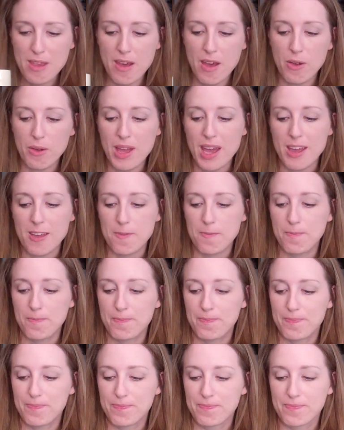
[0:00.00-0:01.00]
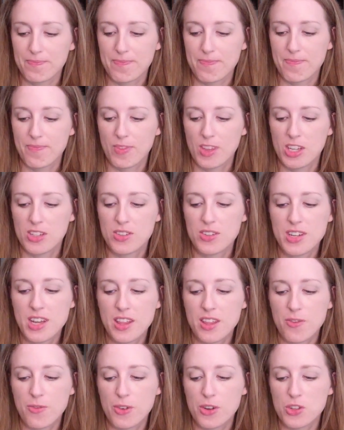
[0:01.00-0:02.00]
Okay, so now
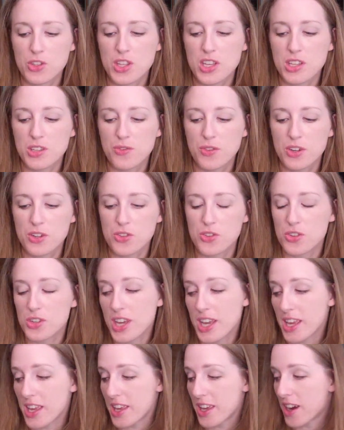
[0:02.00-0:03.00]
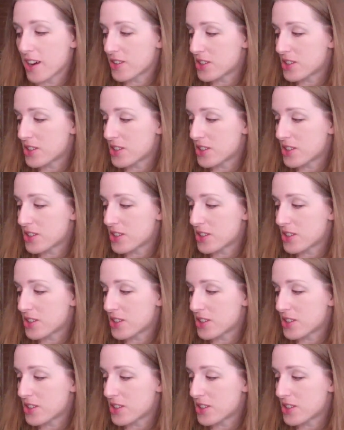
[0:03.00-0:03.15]
that first things first are taken care of,